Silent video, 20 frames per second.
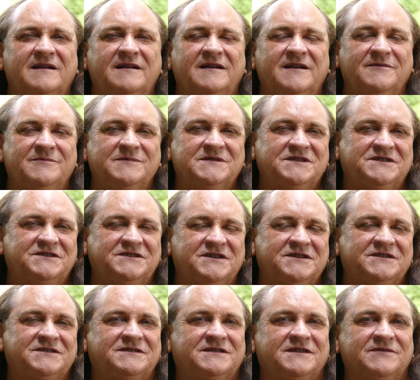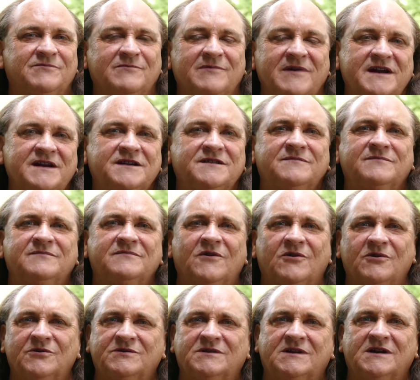It was just the random
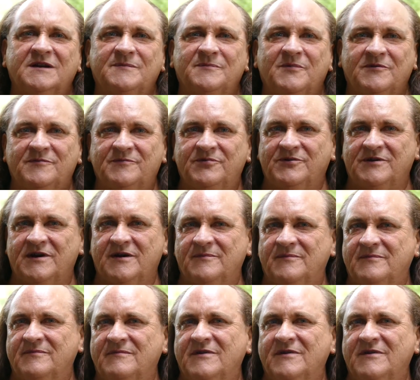odd clip I'd put up